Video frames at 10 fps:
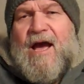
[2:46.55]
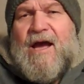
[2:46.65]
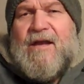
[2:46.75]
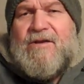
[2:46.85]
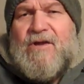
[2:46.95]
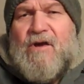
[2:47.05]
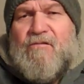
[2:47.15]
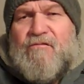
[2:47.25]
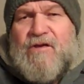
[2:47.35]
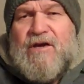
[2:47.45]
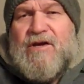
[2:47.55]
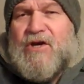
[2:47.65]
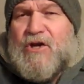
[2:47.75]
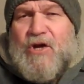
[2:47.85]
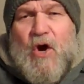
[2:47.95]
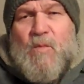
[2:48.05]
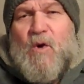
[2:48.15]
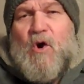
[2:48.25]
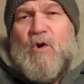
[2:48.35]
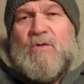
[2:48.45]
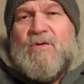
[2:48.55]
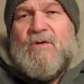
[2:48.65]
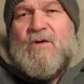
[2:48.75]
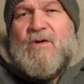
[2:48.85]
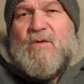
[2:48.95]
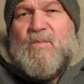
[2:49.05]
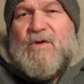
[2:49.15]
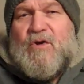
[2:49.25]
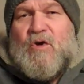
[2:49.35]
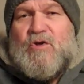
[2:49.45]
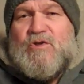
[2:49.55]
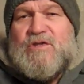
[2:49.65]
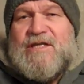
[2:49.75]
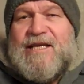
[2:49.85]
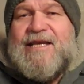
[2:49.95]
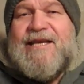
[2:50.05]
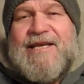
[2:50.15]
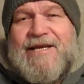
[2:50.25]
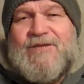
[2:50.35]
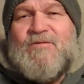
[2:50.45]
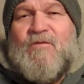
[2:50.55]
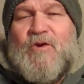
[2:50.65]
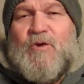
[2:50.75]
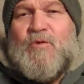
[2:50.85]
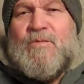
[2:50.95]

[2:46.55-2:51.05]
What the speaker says: and fear no more, because He cares for you.